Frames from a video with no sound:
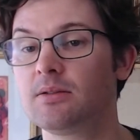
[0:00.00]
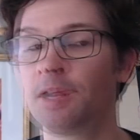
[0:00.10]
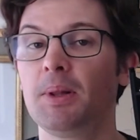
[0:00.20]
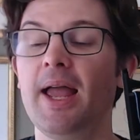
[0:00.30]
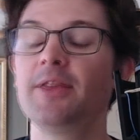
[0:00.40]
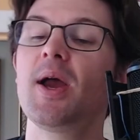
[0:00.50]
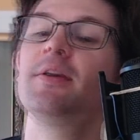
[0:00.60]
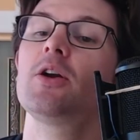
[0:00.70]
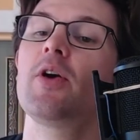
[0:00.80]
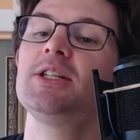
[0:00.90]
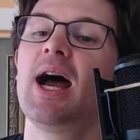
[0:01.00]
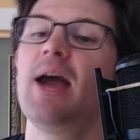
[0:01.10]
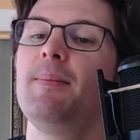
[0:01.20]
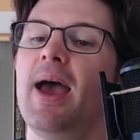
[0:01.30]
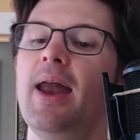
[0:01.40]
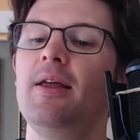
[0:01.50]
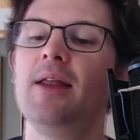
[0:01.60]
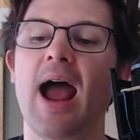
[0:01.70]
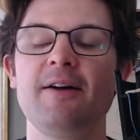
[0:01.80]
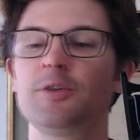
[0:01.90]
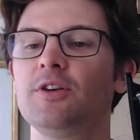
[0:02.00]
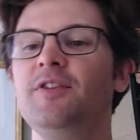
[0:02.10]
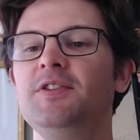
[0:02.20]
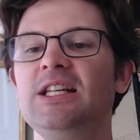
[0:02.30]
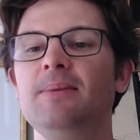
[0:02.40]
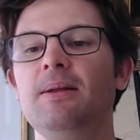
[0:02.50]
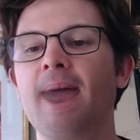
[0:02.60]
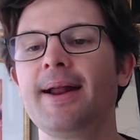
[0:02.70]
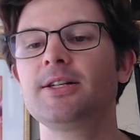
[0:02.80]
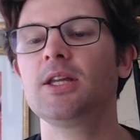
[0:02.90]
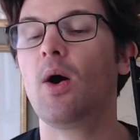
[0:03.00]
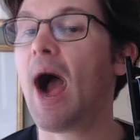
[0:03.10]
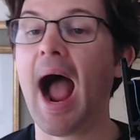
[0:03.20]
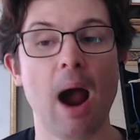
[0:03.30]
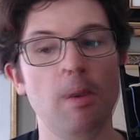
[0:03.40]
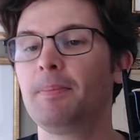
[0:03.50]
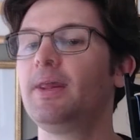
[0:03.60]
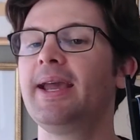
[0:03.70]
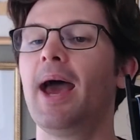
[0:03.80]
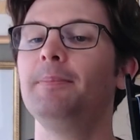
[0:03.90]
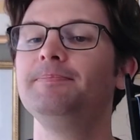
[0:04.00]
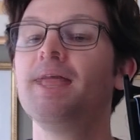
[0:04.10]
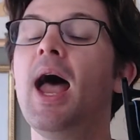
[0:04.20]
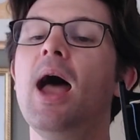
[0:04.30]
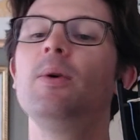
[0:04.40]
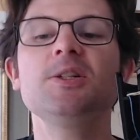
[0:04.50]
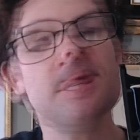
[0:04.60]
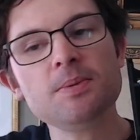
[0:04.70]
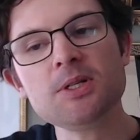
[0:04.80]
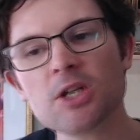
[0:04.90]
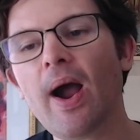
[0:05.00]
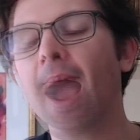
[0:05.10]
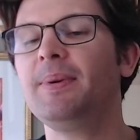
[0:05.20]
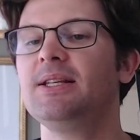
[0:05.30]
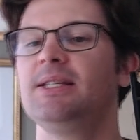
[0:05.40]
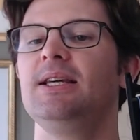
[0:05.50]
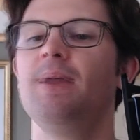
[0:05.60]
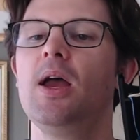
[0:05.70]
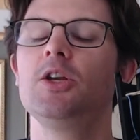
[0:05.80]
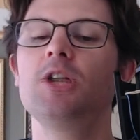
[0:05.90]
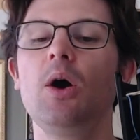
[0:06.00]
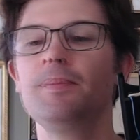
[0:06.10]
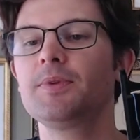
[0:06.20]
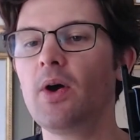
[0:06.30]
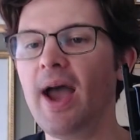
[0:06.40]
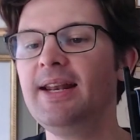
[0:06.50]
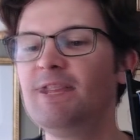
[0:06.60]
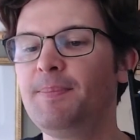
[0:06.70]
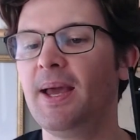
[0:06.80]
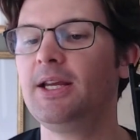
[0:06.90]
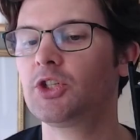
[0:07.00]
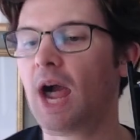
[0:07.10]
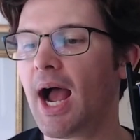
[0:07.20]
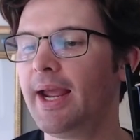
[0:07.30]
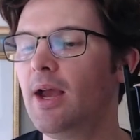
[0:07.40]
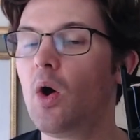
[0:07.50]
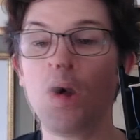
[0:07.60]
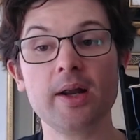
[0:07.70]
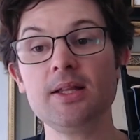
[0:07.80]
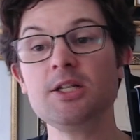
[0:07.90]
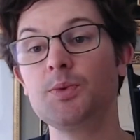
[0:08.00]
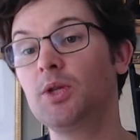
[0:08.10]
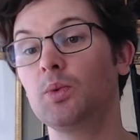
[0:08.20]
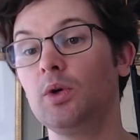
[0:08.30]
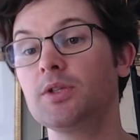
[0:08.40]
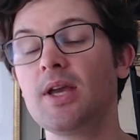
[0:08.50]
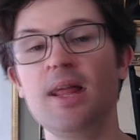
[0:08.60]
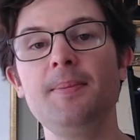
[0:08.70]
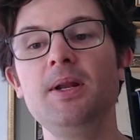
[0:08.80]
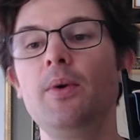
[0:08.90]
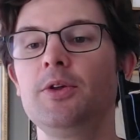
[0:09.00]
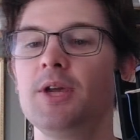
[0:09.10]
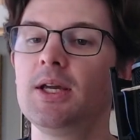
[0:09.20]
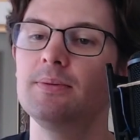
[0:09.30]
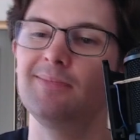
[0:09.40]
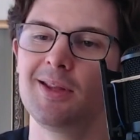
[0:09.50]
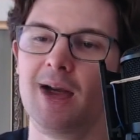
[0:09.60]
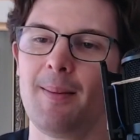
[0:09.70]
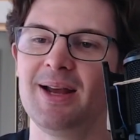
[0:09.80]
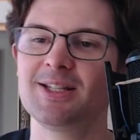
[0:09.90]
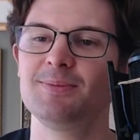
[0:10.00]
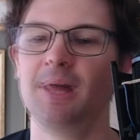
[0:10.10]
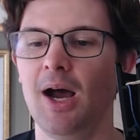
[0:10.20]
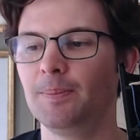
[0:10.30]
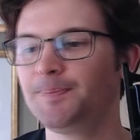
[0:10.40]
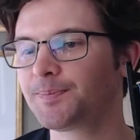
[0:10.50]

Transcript: They're playing, they're having a great time, and after a 15-minute match, they go, I want to play again, which makes me so happy to see. So go ahead and give Pity a try, or at least read the rules, and let me know what you think in the comments below.